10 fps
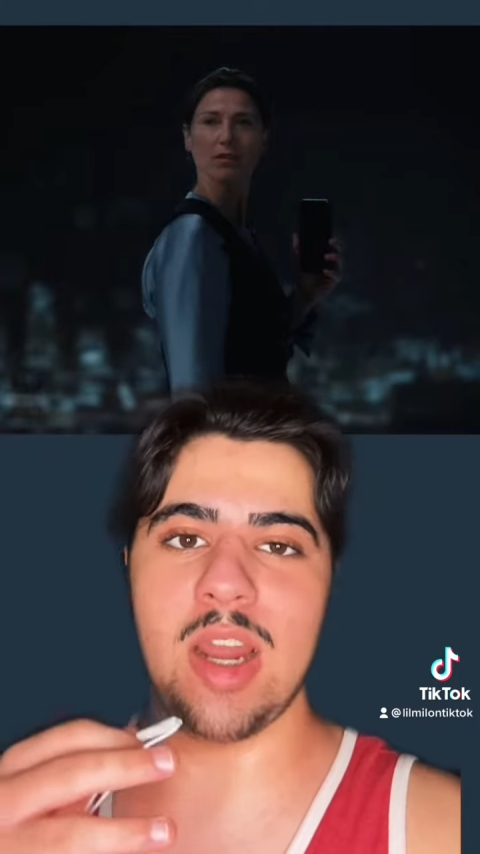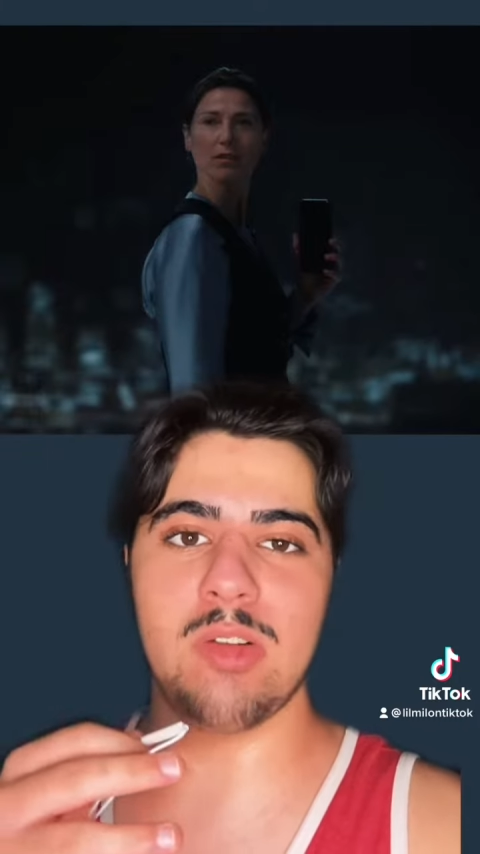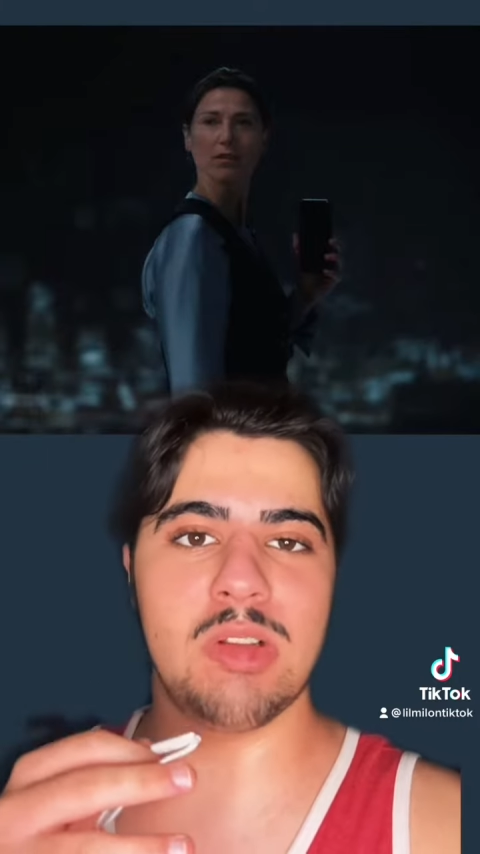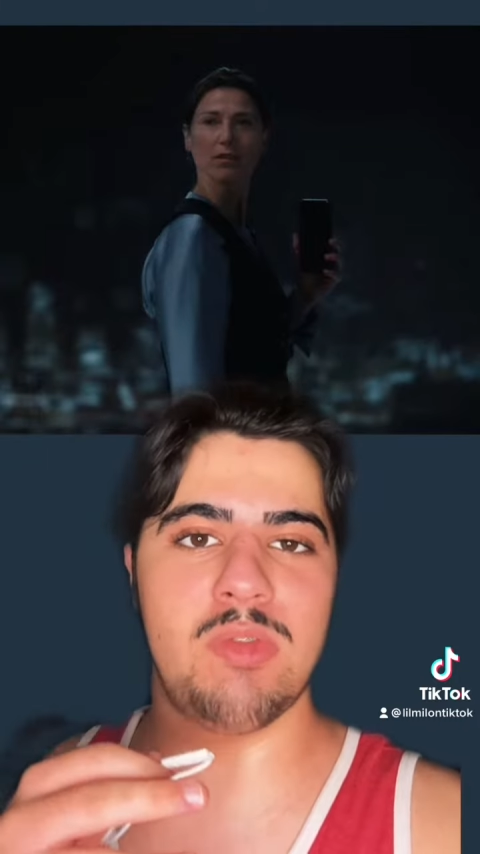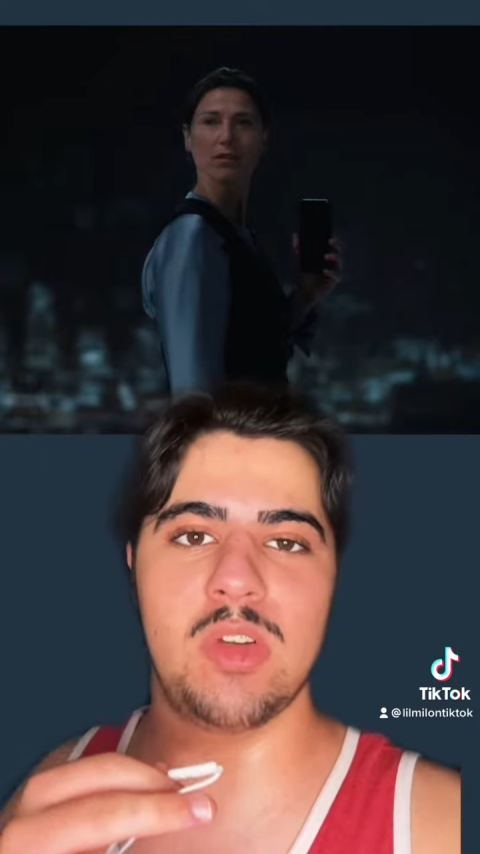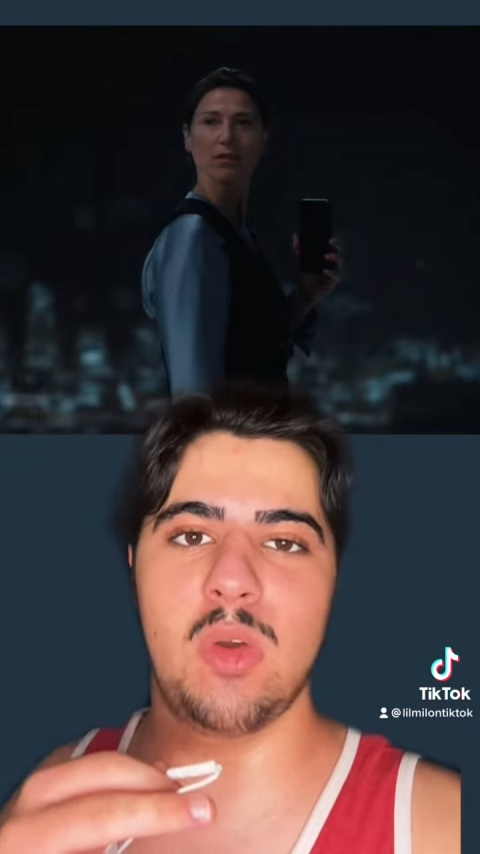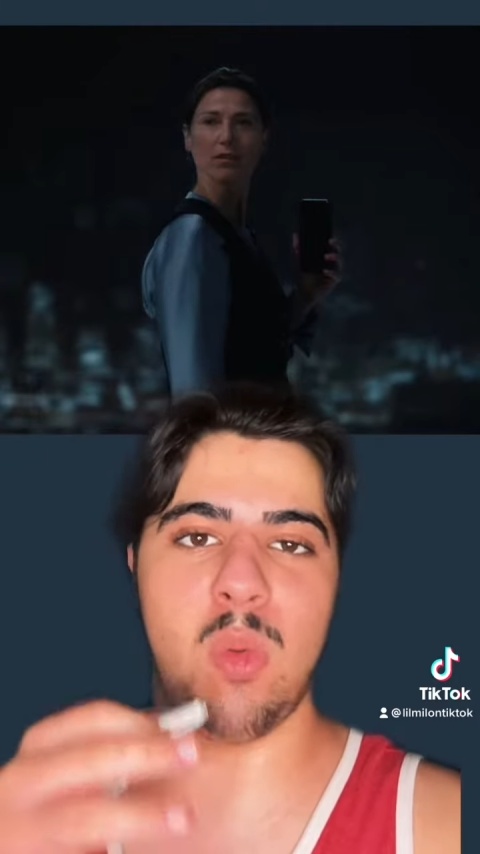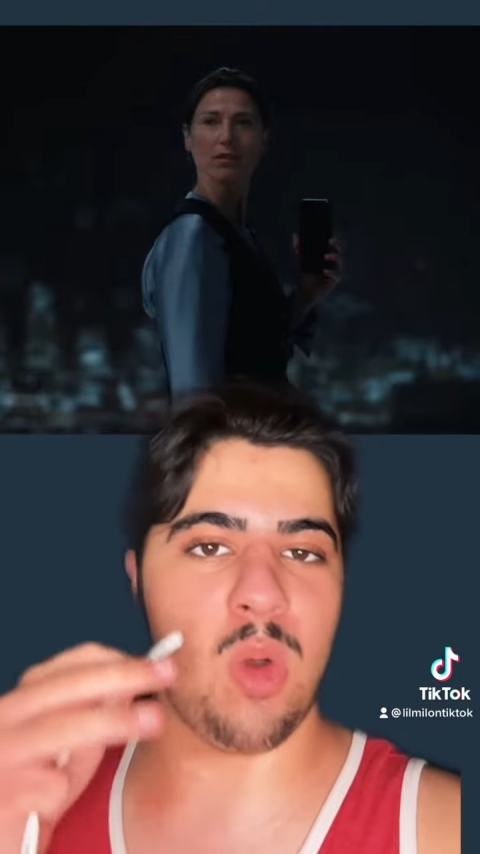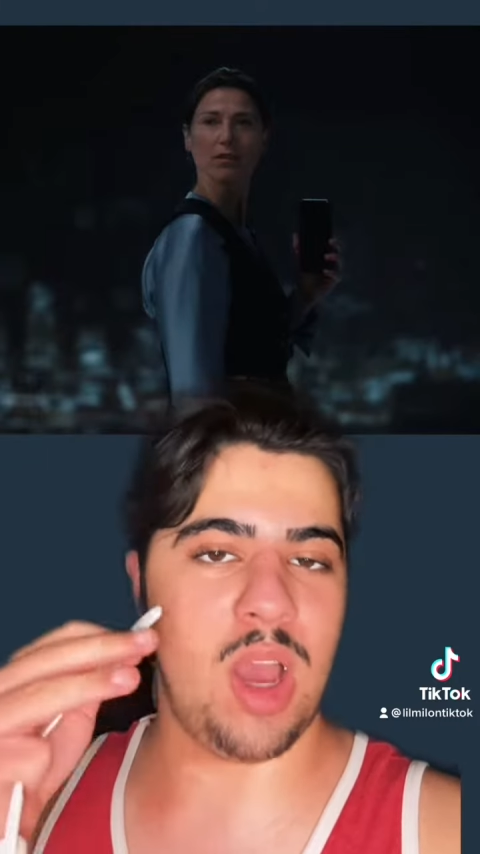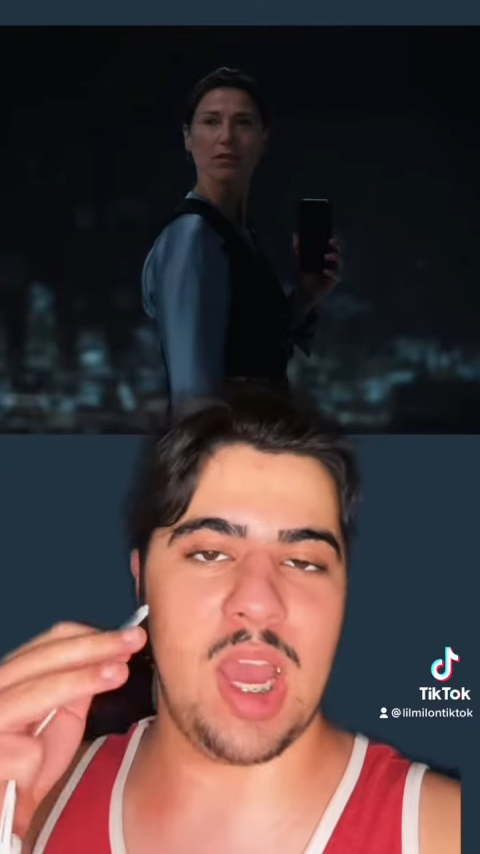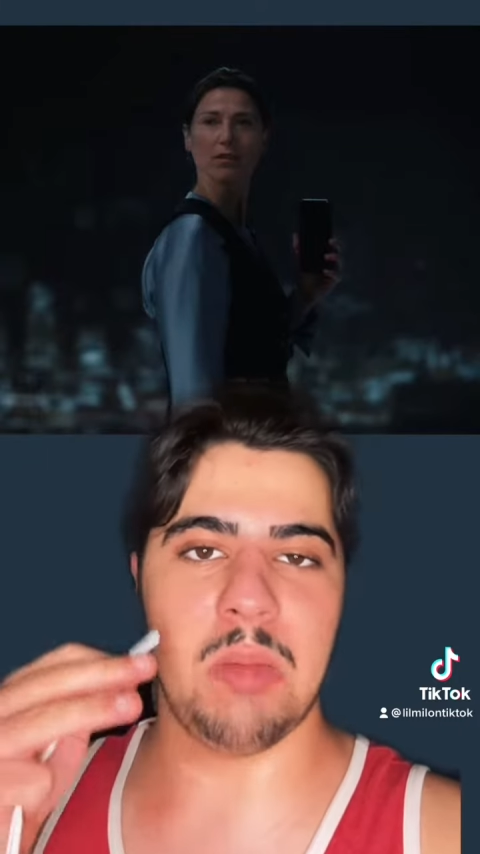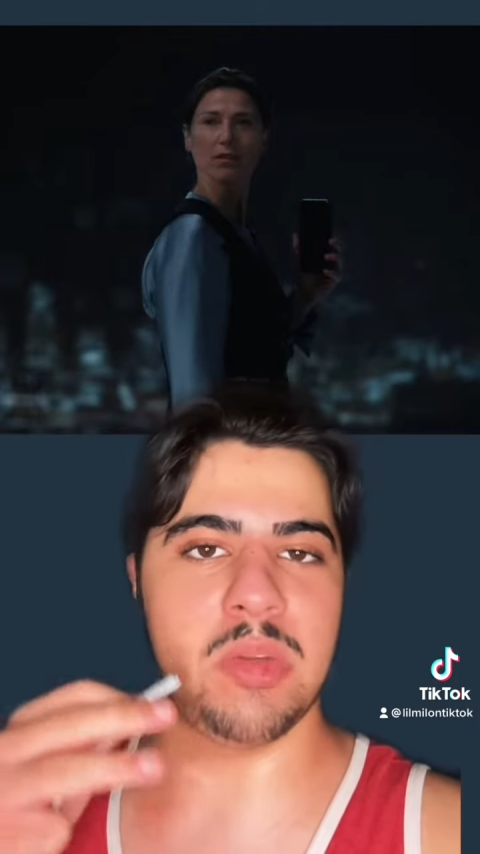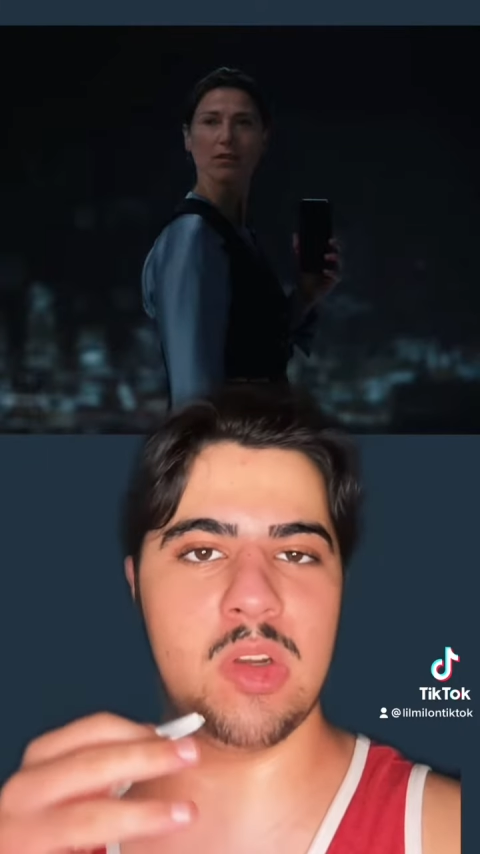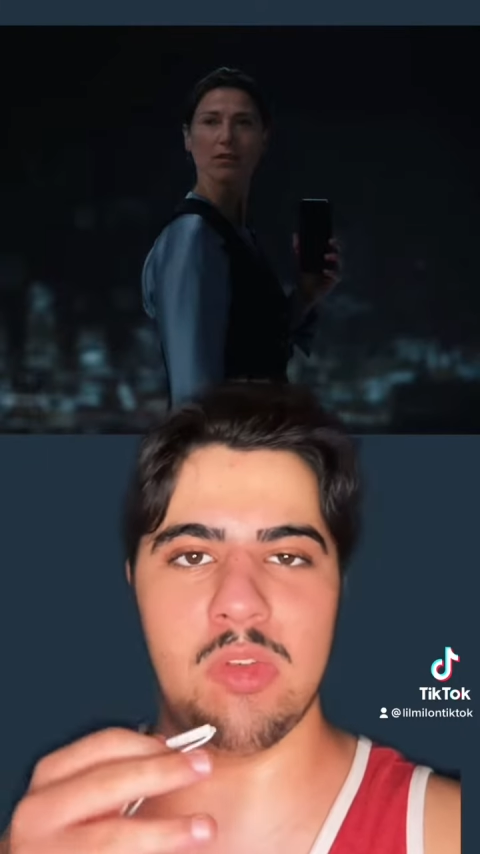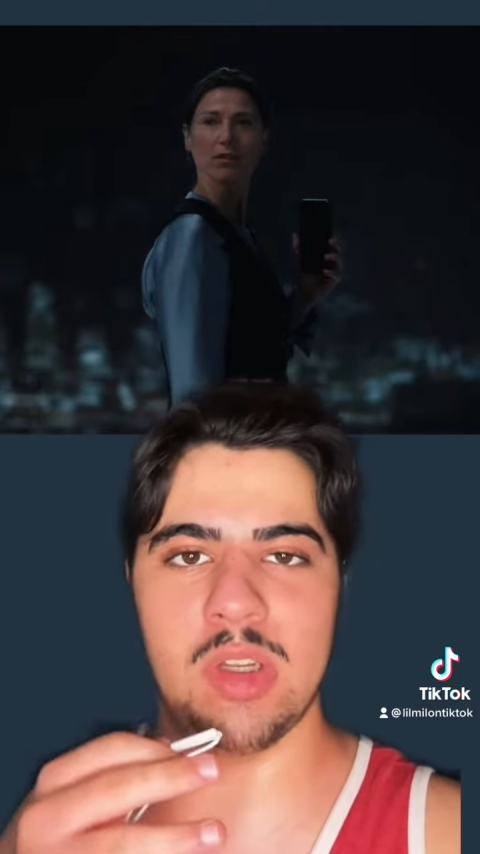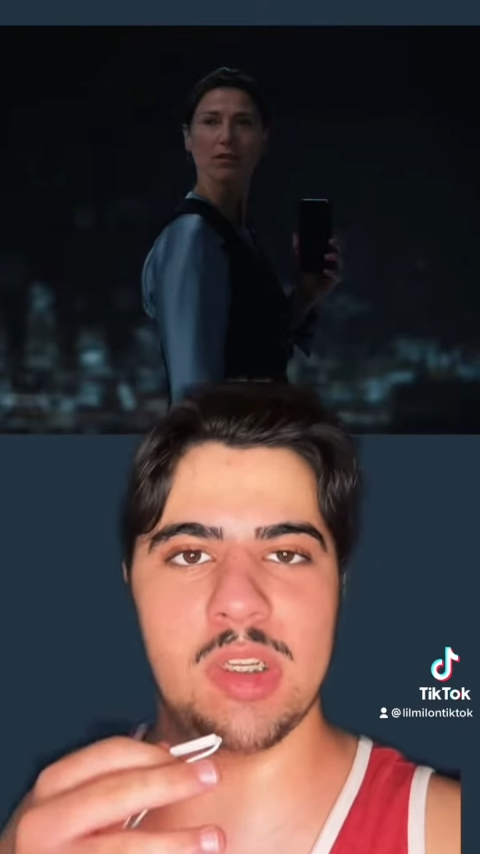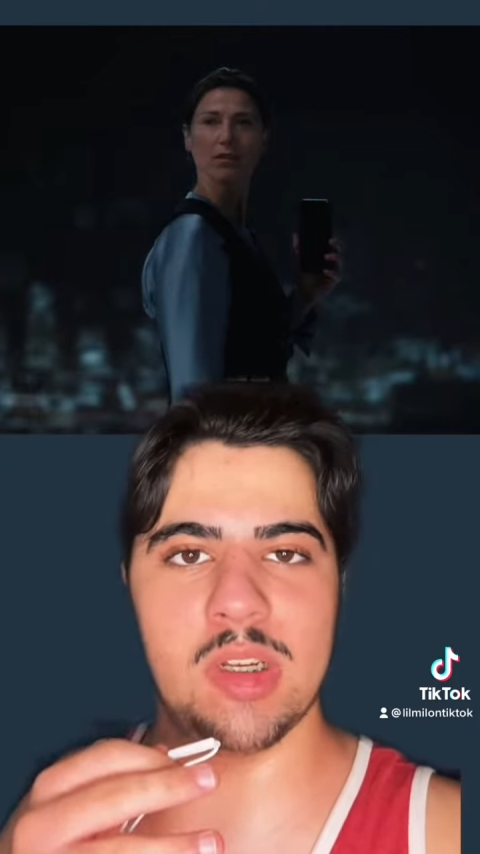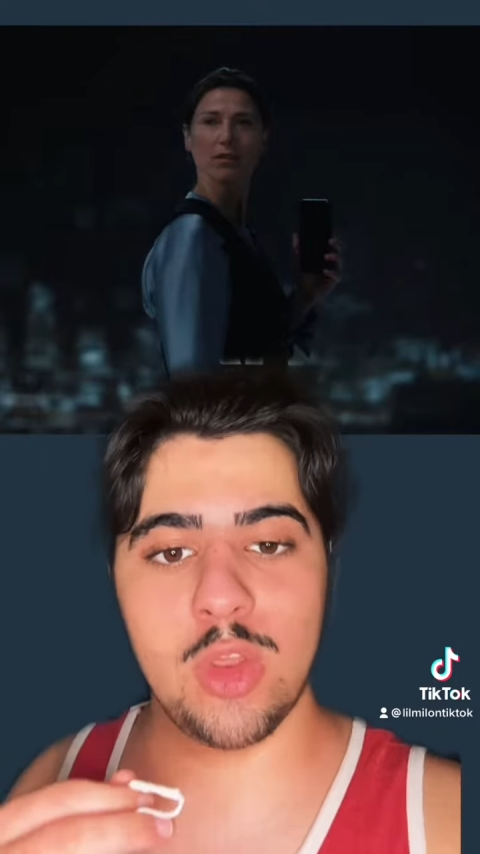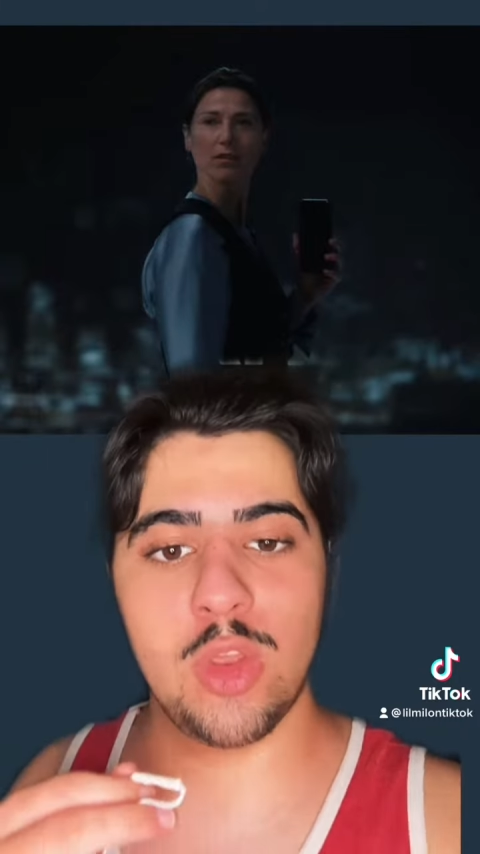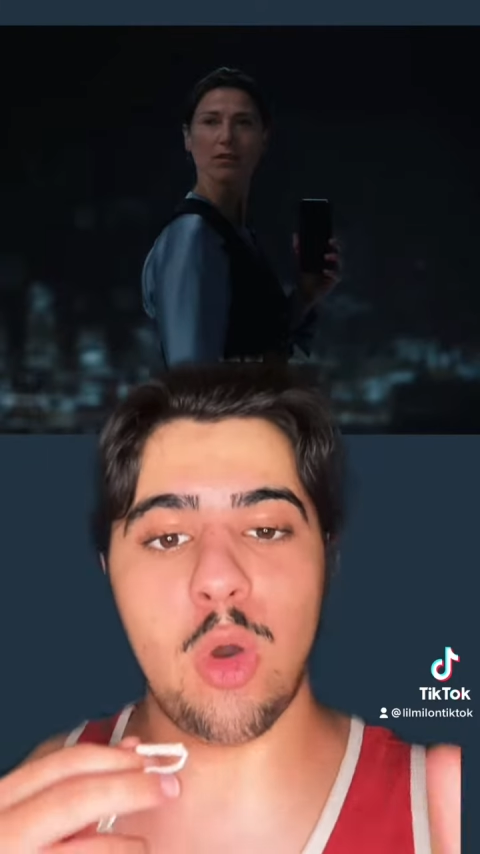I don't even know what happened over here.